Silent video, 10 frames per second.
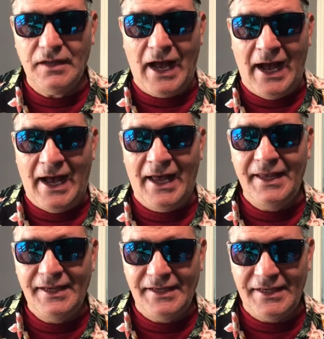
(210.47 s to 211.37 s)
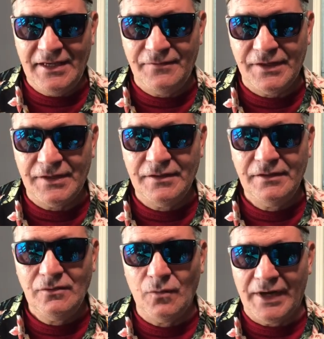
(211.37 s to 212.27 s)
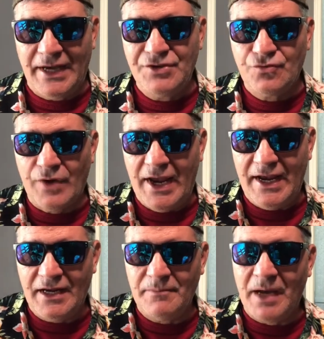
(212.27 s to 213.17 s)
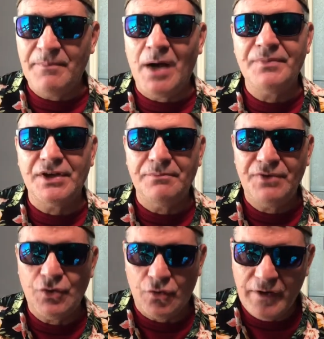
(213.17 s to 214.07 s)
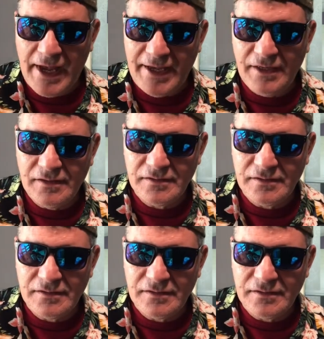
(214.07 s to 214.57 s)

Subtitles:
When I drain my pumpkin puree